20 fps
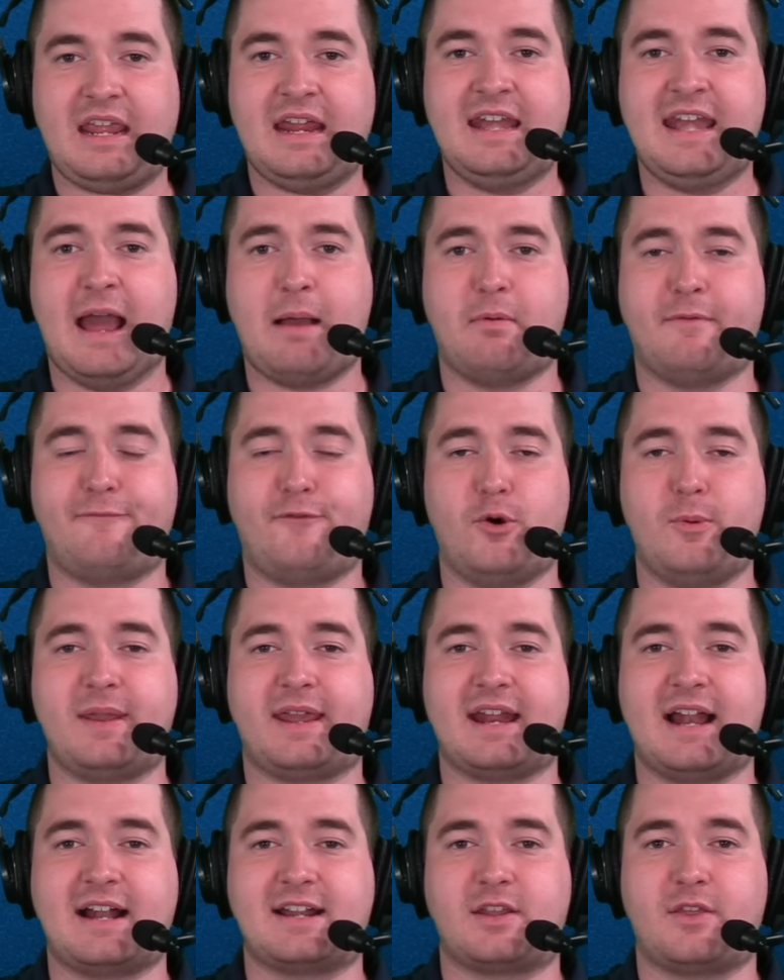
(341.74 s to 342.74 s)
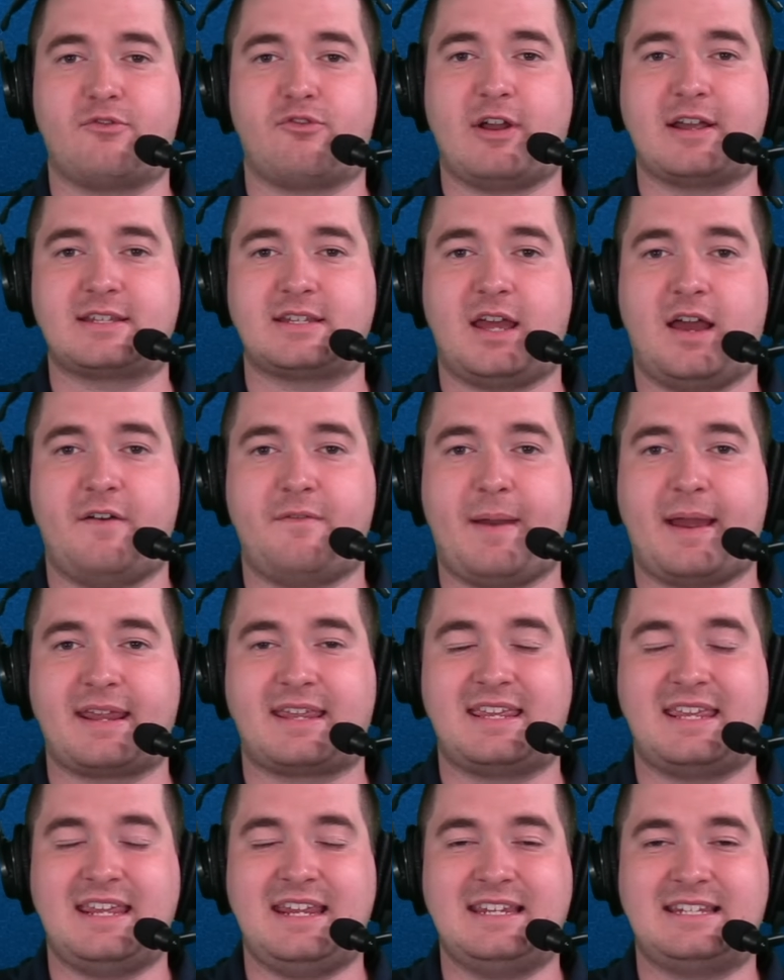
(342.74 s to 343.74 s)
Now, before we get on to the rest of my
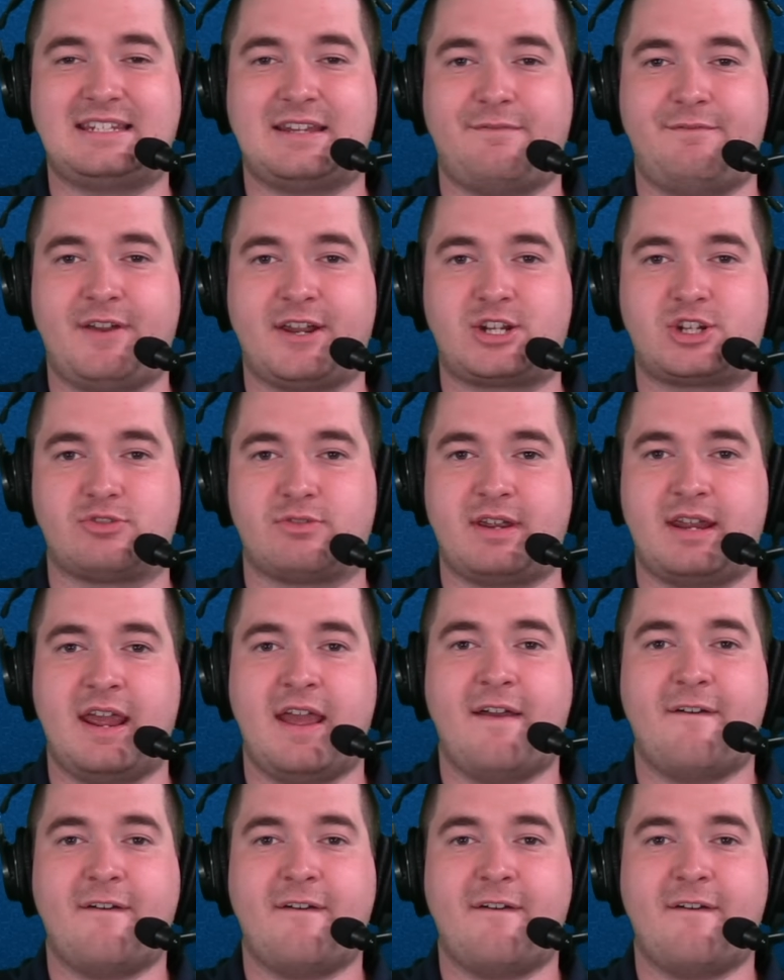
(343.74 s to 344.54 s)
keys to victory